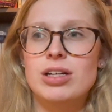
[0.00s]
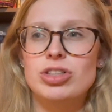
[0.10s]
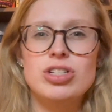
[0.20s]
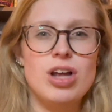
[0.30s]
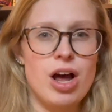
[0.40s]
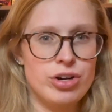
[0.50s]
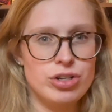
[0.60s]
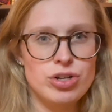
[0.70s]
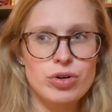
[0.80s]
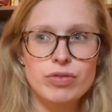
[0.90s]
just
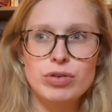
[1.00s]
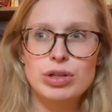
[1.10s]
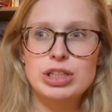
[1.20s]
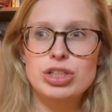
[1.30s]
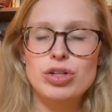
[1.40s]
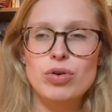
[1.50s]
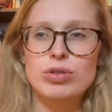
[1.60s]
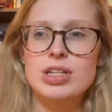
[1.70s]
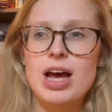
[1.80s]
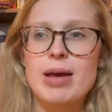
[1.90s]
undertone of religion the whole
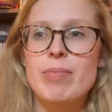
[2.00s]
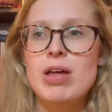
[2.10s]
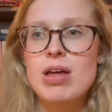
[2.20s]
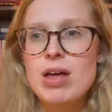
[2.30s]
time.